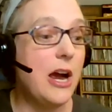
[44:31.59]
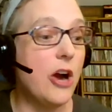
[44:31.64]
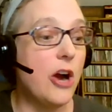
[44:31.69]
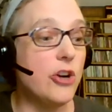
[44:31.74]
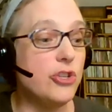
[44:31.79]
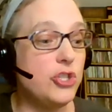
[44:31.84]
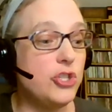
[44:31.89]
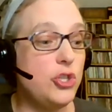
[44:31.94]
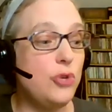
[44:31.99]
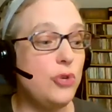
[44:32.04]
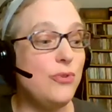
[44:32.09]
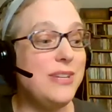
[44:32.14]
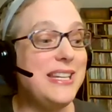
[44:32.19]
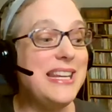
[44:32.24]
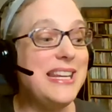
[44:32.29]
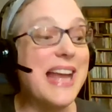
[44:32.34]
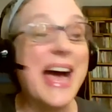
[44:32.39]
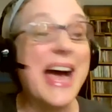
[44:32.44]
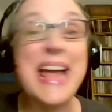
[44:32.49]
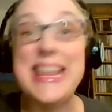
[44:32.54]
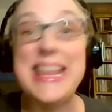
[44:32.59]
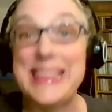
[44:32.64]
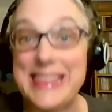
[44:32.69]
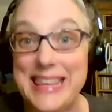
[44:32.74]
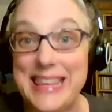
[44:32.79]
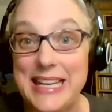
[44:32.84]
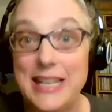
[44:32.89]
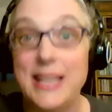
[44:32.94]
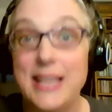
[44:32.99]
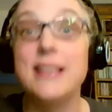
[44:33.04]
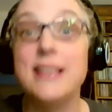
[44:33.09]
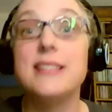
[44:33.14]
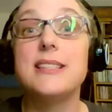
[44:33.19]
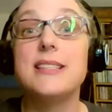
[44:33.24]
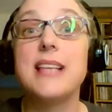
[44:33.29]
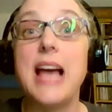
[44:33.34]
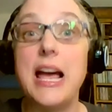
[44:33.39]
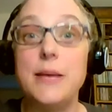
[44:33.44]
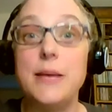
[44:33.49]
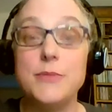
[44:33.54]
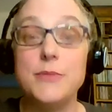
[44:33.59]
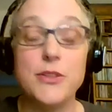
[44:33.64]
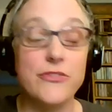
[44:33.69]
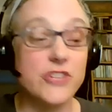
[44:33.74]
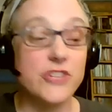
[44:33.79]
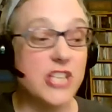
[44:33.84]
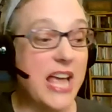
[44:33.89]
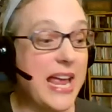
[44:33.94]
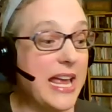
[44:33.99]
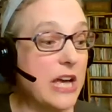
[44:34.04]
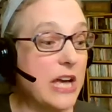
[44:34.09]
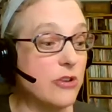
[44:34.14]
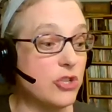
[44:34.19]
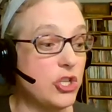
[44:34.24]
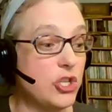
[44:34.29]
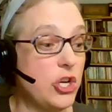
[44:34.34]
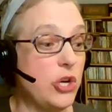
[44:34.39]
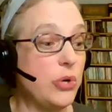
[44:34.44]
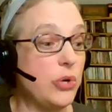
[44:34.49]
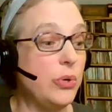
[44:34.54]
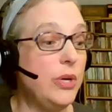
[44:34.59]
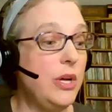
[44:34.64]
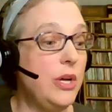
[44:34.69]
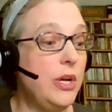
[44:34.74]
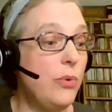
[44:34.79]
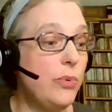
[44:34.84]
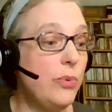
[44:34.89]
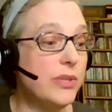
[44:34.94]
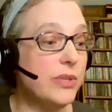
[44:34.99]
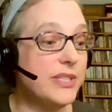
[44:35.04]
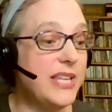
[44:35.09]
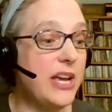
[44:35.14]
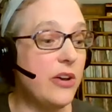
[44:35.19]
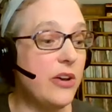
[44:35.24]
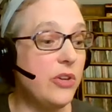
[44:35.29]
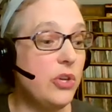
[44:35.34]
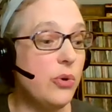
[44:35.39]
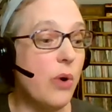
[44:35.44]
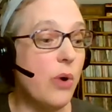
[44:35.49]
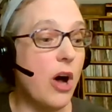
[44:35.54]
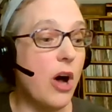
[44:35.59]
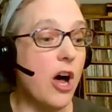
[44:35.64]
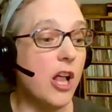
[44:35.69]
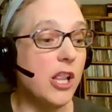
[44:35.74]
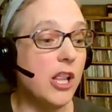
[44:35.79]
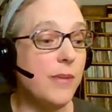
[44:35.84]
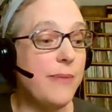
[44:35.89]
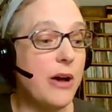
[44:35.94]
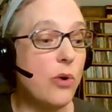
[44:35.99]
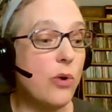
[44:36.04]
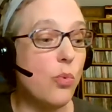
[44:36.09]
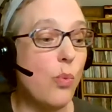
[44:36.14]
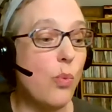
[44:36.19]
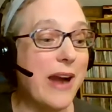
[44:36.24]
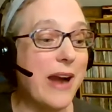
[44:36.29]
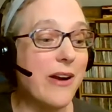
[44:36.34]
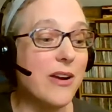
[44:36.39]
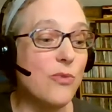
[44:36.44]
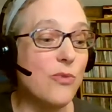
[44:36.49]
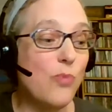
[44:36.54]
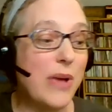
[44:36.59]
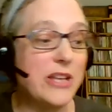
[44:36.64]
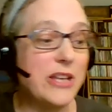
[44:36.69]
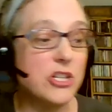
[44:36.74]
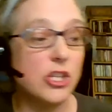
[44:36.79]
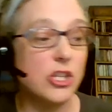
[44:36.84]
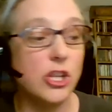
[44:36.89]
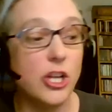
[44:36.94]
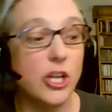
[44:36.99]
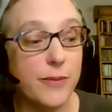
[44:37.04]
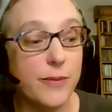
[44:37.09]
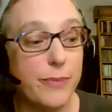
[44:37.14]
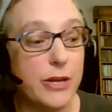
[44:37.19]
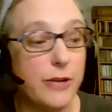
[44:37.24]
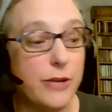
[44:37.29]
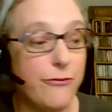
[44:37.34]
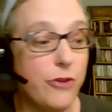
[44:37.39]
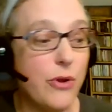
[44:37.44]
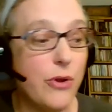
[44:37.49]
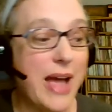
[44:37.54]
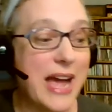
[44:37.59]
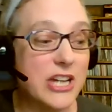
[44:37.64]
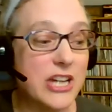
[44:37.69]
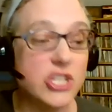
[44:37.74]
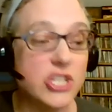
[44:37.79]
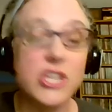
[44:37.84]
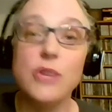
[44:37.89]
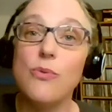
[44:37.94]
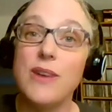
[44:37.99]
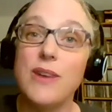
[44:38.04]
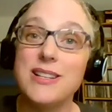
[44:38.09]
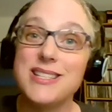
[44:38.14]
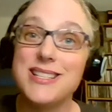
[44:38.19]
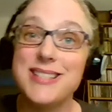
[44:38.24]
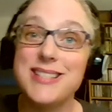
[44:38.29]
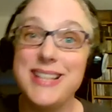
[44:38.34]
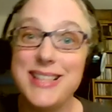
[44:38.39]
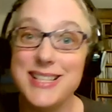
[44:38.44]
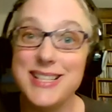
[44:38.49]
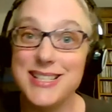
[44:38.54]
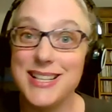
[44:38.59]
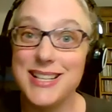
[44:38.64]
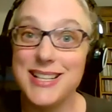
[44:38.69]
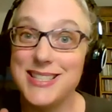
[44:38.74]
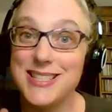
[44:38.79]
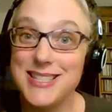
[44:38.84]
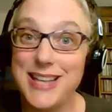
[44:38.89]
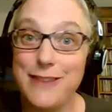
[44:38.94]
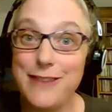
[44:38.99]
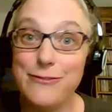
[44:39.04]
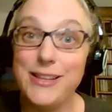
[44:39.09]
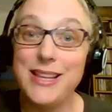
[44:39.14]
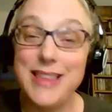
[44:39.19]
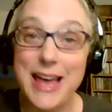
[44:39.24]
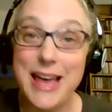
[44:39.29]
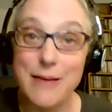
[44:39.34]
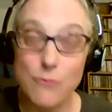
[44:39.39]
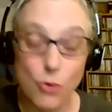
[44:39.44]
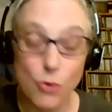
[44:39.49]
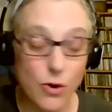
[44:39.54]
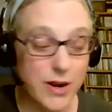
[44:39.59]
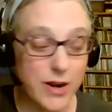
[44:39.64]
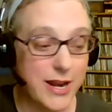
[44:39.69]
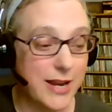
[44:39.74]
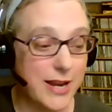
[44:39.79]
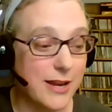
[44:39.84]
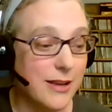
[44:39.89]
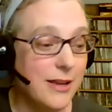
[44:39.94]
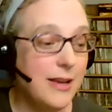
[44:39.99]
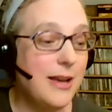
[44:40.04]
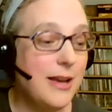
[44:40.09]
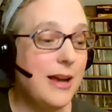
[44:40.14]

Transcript: Our June 9th Sky Observers Hangout show will tell you all about where and when to look, but if you actually want to see the sun safely that morning,